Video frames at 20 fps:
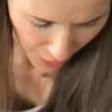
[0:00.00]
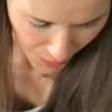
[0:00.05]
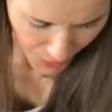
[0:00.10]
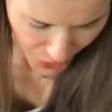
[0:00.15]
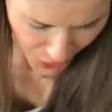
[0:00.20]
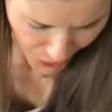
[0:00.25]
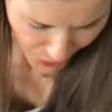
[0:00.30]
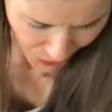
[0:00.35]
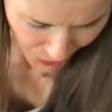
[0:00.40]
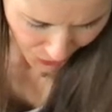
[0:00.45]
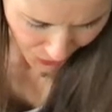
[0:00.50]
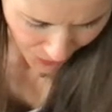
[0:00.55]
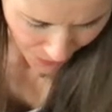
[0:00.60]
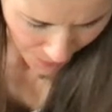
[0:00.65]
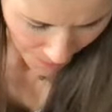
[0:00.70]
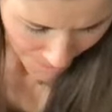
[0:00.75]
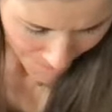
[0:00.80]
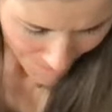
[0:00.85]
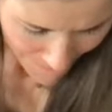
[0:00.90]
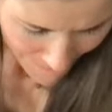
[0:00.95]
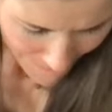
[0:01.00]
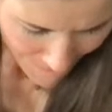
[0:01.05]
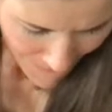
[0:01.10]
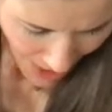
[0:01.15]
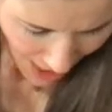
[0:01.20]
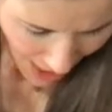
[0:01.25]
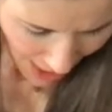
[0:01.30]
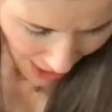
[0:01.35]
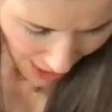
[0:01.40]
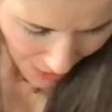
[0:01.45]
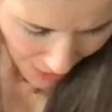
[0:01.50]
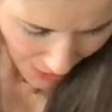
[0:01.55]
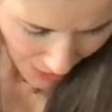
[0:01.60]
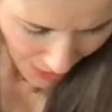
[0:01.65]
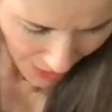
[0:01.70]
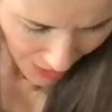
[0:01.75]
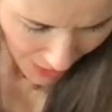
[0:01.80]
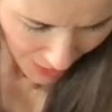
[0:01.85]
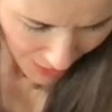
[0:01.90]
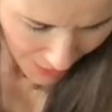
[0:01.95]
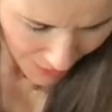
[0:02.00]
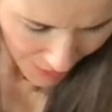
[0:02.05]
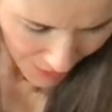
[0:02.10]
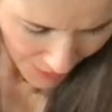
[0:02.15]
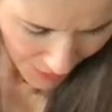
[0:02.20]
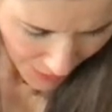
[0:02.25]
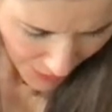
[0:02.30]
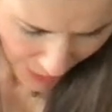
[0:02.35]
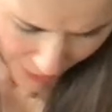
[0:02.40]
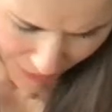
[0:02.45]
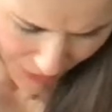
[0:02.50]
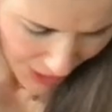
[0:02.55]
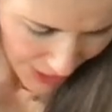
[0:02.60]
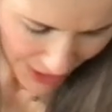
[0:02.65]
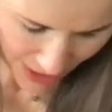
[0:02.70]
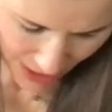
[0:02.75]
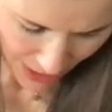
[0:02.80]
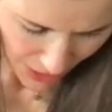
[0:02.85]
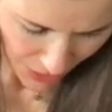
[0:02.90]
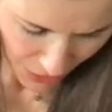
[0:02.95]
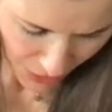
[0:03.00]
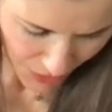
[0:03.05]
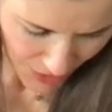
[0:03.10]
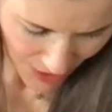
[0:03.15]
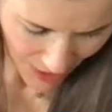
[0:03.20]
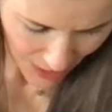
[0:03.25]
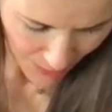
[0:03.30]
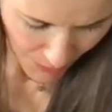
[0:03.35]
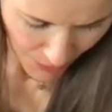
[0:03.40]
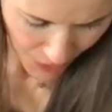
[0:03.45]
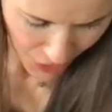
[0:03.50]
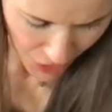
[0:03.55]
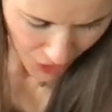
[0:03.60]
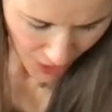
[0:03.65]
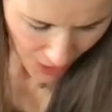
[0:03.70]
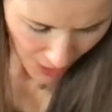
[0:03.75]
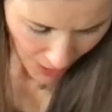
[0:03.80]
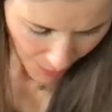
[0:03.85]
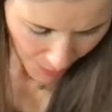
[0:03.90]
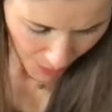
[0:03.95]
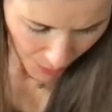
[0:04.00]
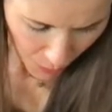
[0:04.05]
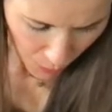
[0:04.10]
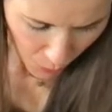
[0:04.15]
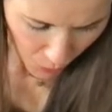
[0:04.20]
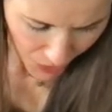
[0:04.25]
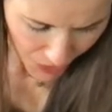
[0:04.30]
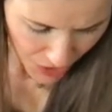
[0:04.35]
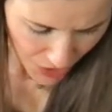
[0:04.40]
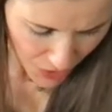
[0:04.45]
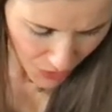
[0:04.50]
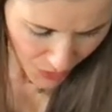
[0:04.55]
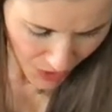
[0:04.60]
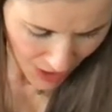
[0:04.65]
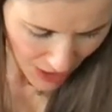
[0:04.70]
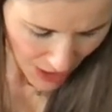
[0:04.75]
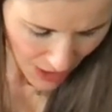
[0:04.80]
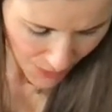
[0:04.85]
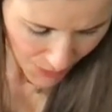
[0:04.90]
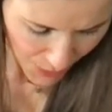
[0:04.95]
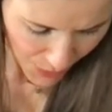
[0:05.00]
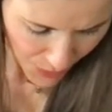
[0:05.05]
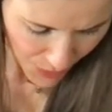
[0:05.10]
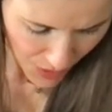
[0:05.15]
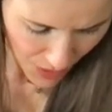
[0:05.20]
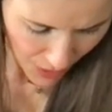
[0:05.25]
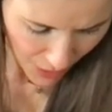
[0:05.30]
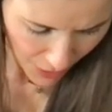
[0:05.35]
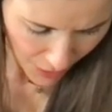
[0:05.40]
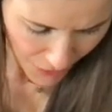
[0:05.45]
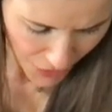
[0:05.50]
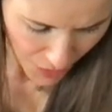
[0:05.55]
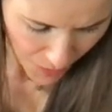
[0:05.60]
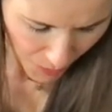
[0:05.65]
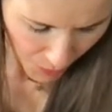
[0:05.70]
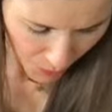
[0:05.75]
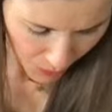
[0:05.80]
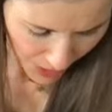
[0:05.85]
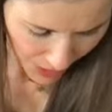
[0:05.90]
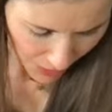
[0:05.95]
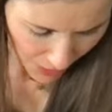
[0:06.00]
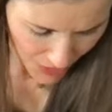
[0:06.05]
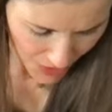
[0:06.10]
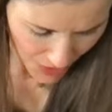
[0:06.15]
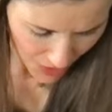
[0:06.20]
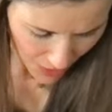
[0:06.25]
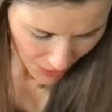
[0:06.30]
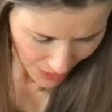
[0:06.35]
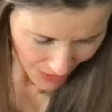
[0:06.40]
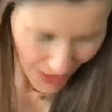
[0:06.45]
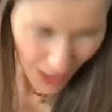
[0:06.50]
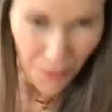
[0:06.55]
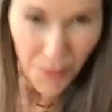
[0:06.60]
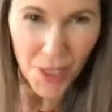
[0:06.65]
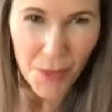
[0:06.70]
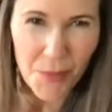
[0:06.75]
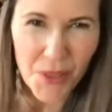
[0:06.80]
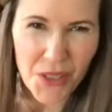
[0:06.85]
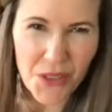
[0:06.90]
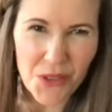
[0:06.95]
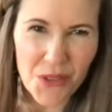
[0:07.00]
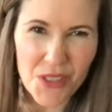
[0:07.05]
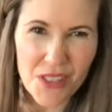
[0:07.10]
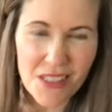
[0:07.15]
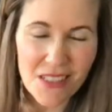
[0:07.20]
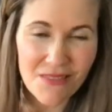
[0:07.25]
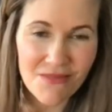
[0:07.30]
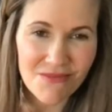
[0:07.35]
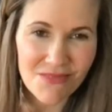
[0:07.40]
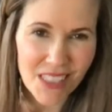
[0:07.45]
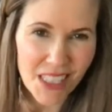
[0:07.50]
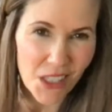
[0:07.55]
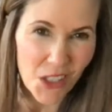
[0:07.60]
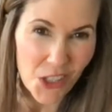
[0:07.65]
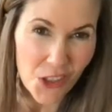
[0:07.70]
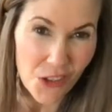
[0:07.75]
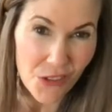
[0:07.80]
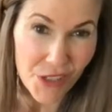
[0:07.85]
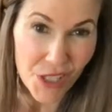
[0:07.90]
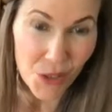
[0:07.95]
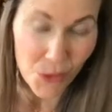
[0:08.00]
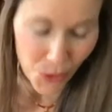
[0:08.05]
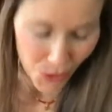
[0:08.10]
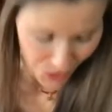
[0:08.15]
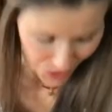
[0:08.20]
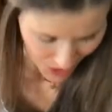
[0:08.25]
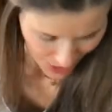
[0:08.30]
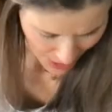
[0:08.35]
optional. And then I really didn't use this much. About 1 to 2 teaspoons of chipotle hot sauce. I maybe used like 3/4